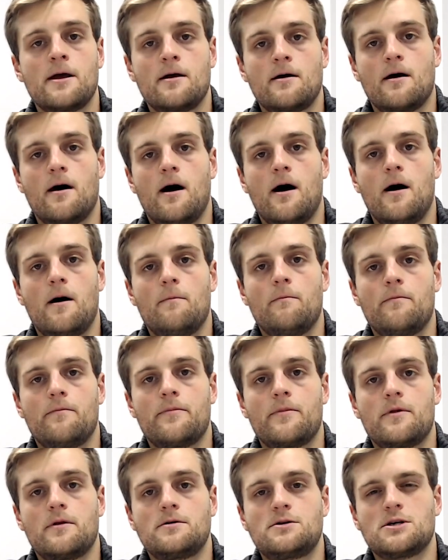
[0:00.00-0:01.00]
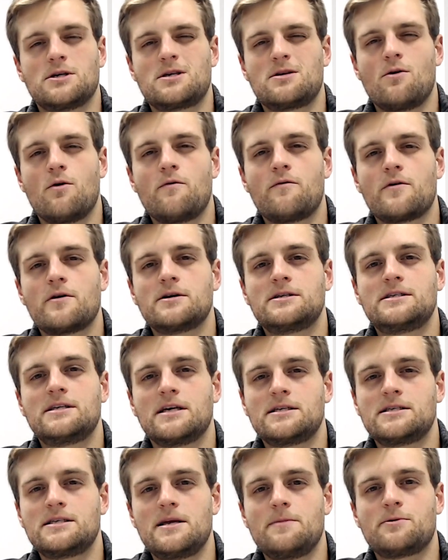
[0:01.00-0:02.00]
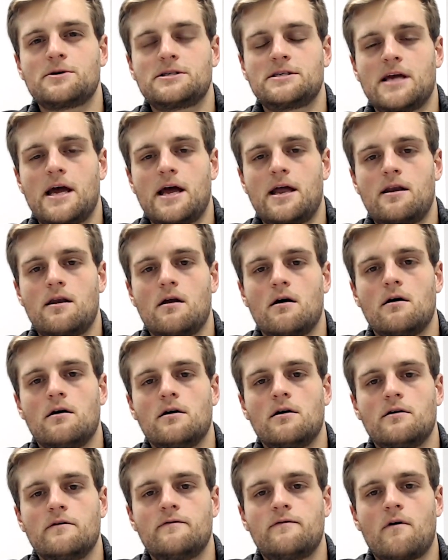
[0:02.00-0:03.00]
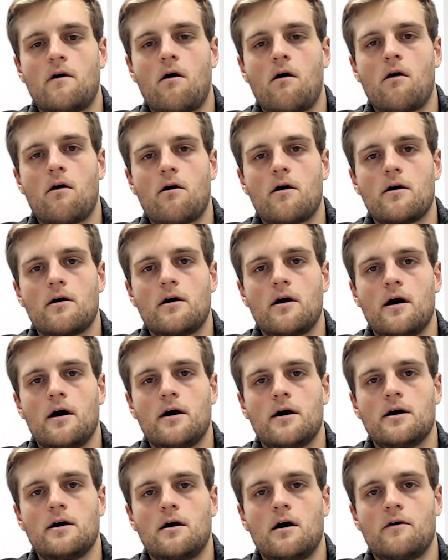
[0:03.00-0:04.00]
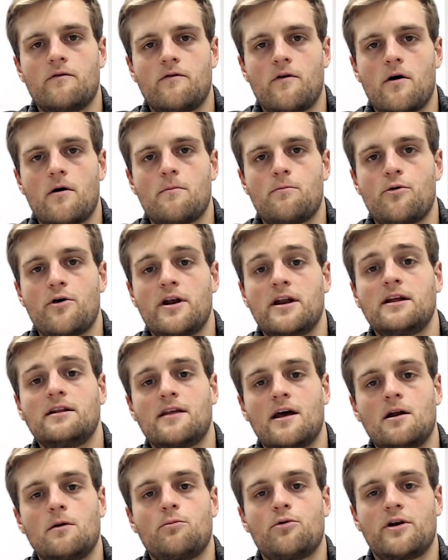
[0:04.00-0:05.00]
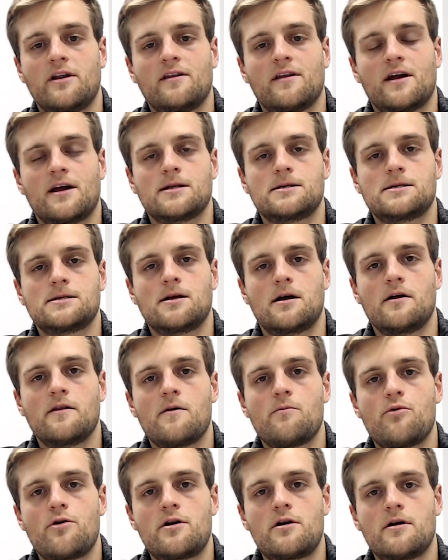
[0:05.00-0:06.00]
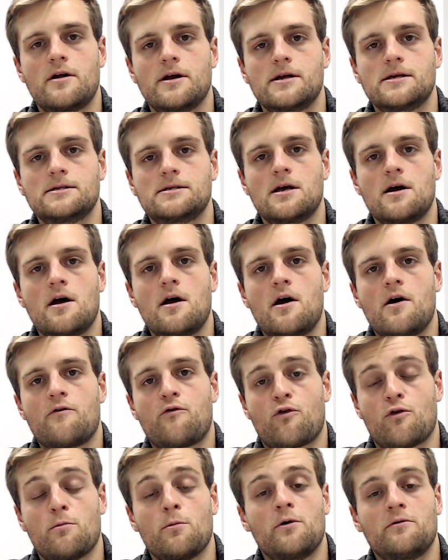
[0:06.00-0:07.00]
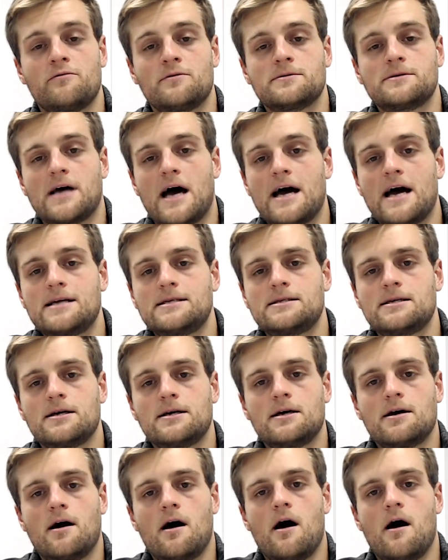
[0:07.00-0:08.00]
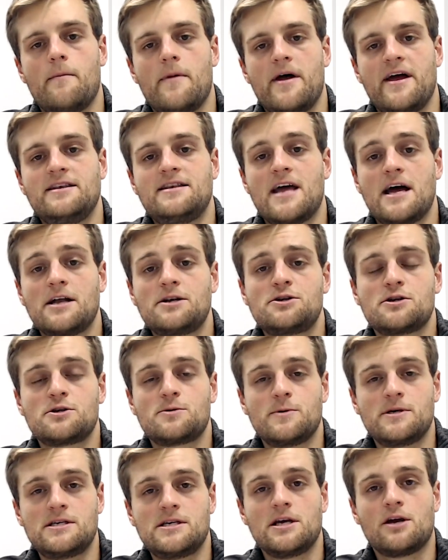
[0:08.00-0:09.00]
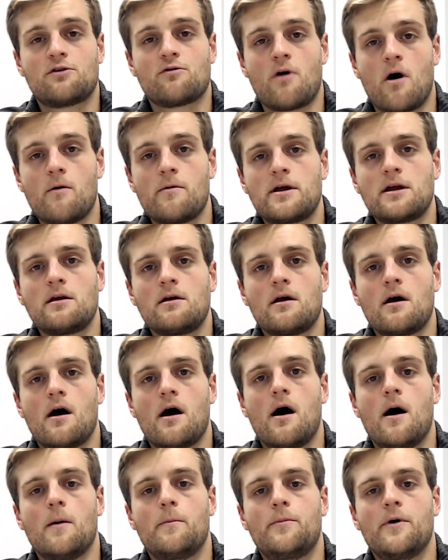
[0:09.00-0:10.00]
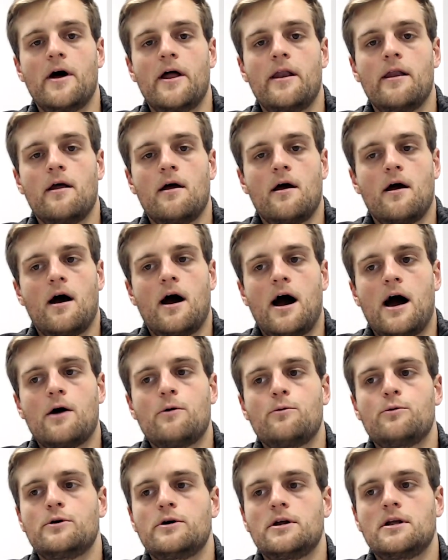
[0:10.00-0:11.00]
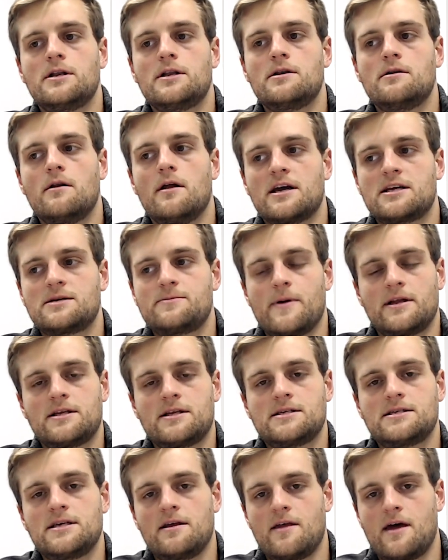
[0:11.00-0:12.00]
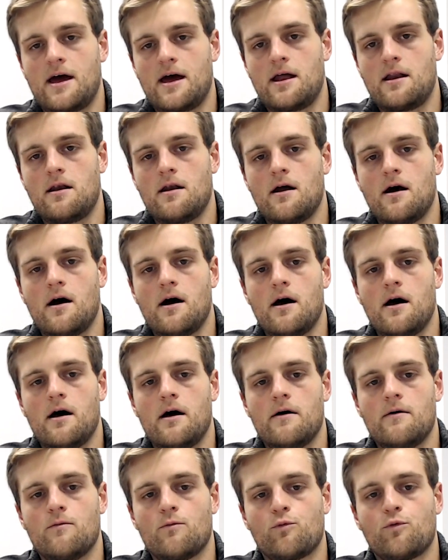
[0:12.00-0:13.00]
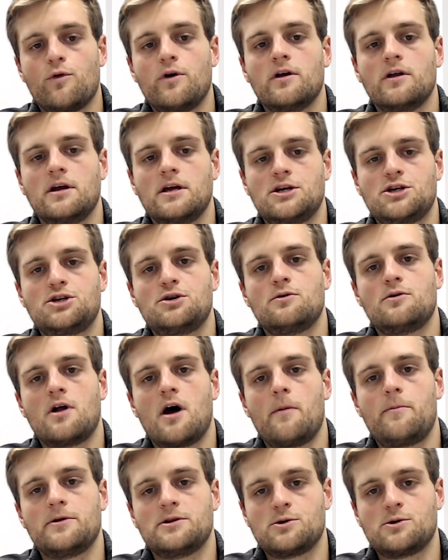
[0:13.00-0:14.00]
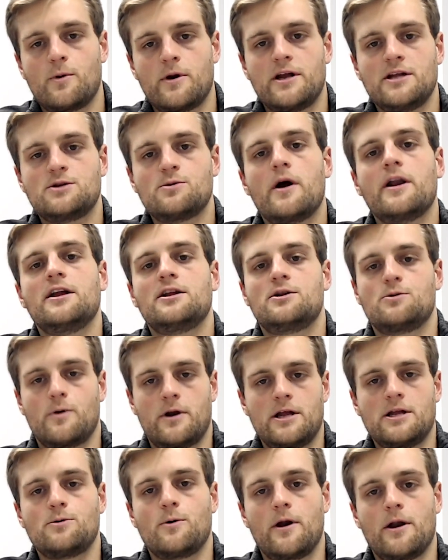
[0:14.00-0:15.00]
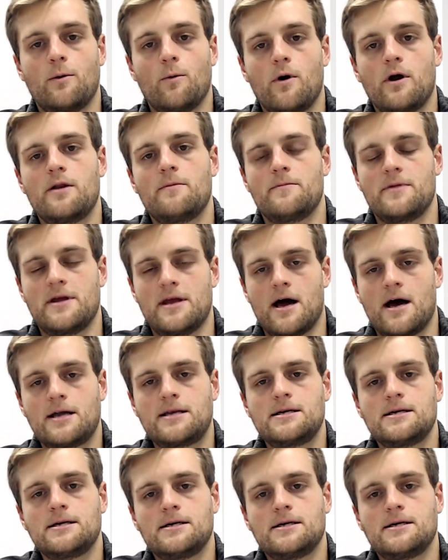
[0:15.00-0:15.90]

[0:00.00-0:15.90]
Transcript: Um, just over 60% of our uh, of our printing, dental printing that gets done on the printer is for removable dies. Um, and dentures we see growing, uh, but I would expect to see that uh, really shoot up in 2020, 2021, and beyond.